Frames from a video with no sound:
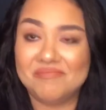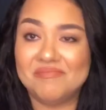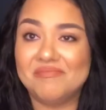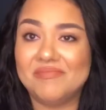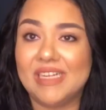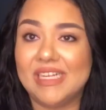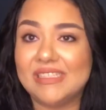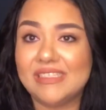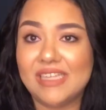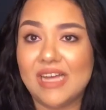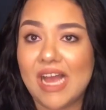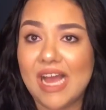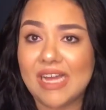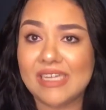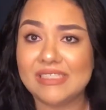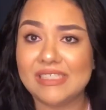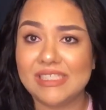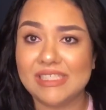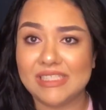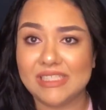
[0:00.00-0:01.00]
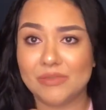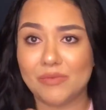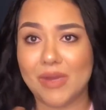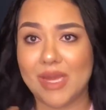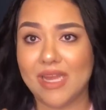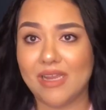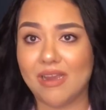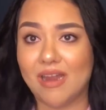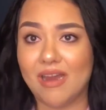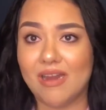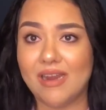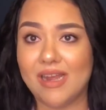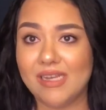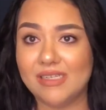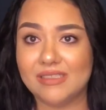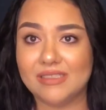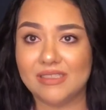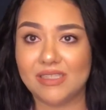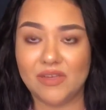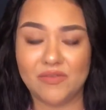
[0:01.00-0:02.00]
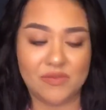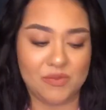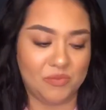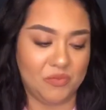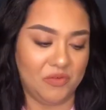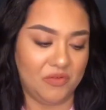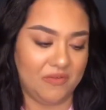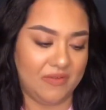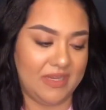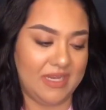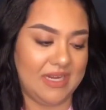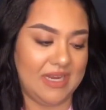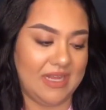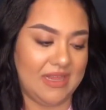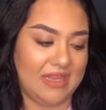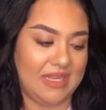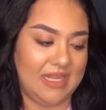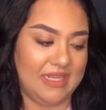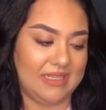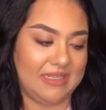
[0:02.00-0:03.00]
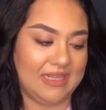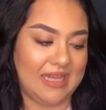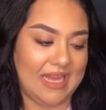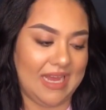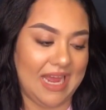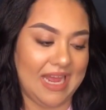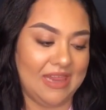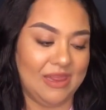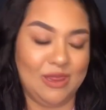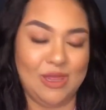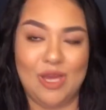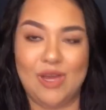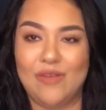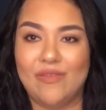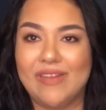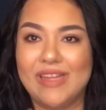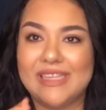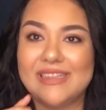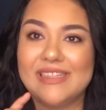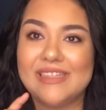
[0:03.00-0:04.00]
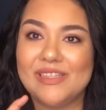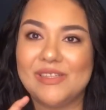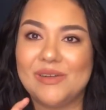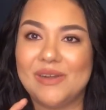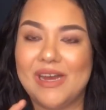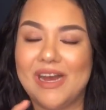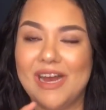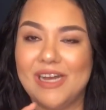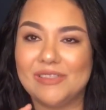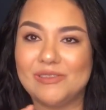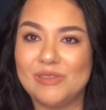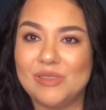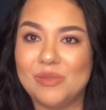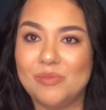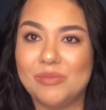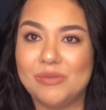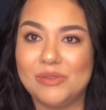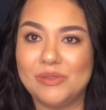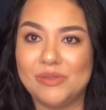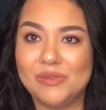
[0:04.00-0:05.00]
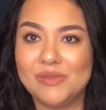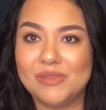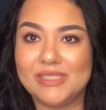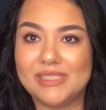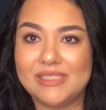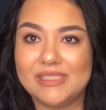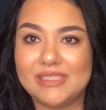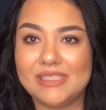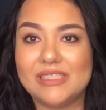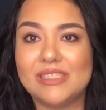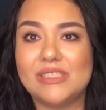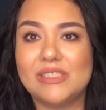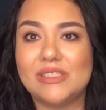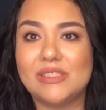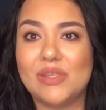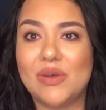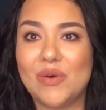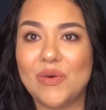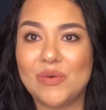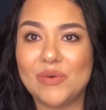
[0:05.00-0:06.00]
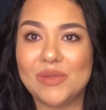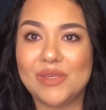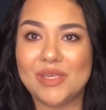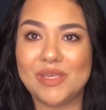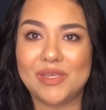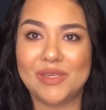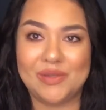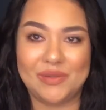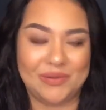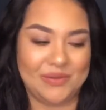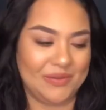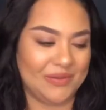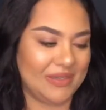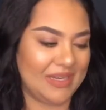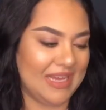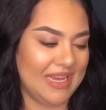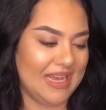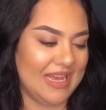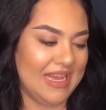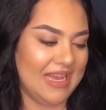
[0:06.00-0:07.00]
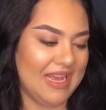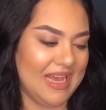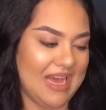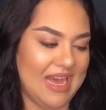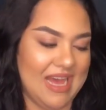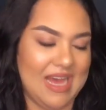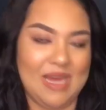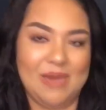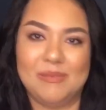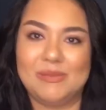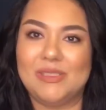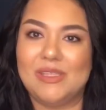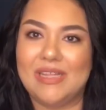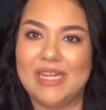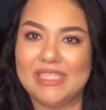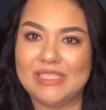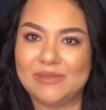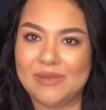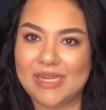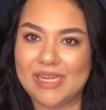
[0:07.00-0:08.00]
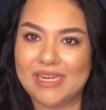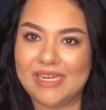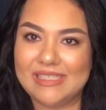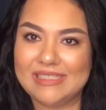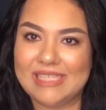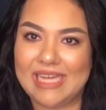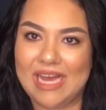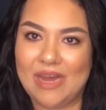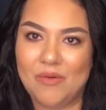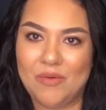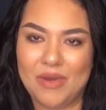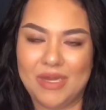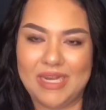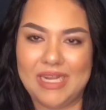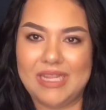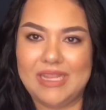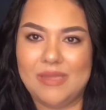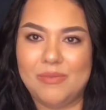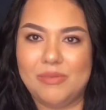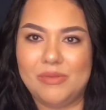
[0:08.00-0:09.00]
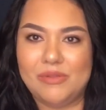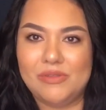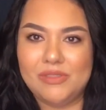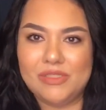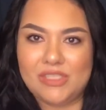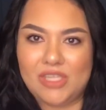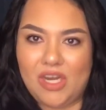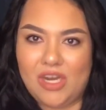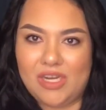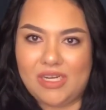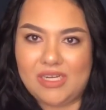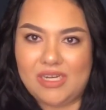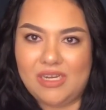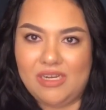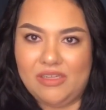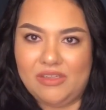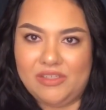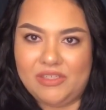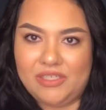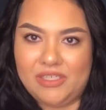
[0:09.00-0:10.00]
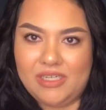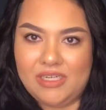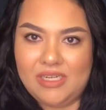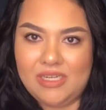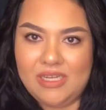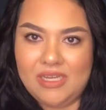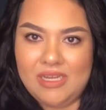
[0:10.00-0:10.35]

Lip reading: That's actually just why I got it. I just love the movie, and I think like I love like the little house with the balloons. It's just so cute. So that's why I got that one, and the balloons are colored.